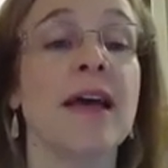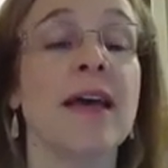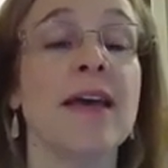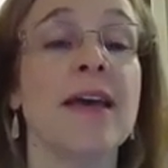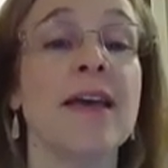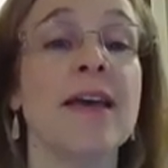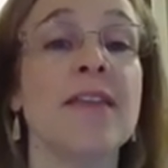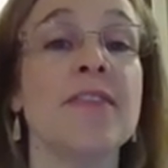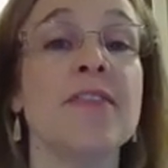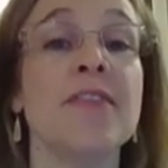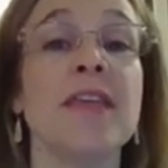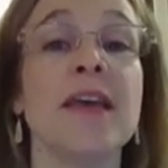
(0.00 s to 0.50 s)

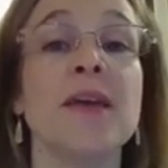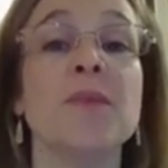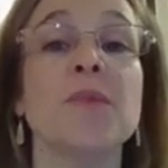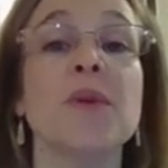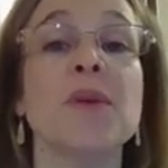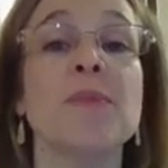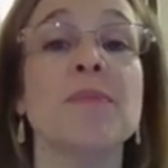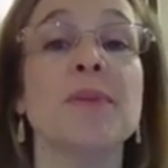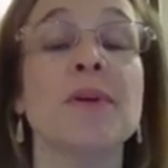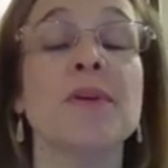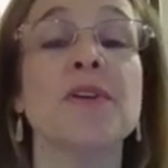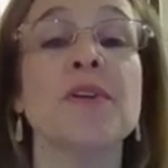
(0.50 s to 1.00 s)
And then
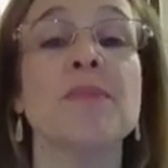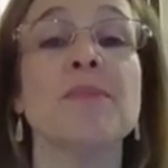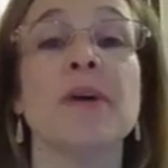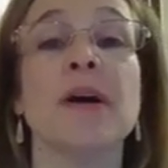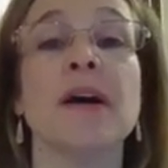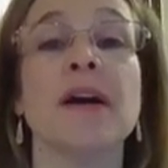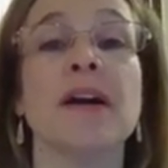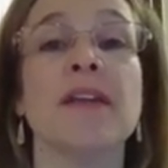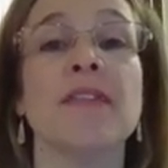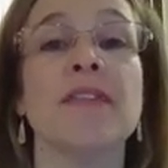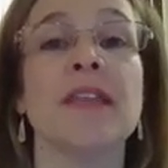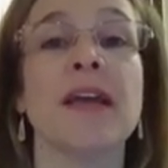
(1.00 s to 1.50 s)
we build
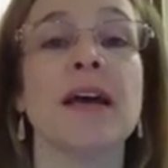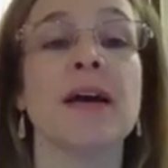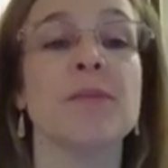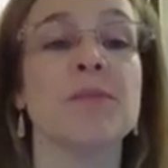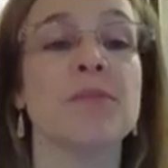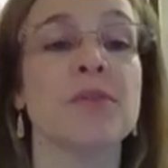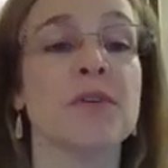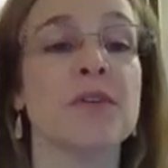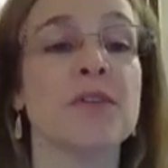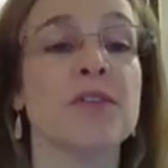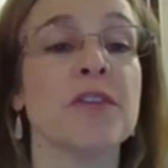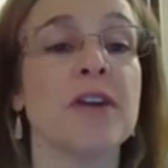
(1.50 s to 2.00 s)
upon
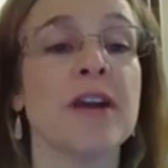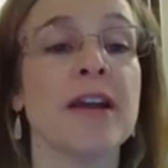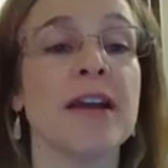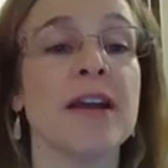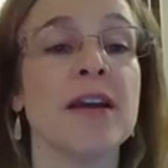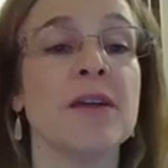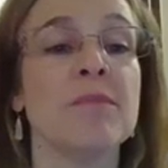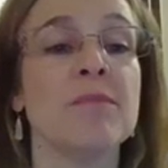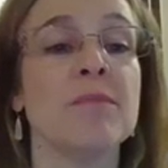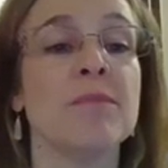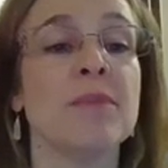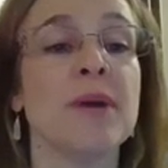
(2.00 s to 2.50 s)
that
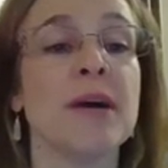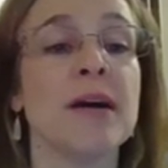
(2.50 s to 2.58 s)
program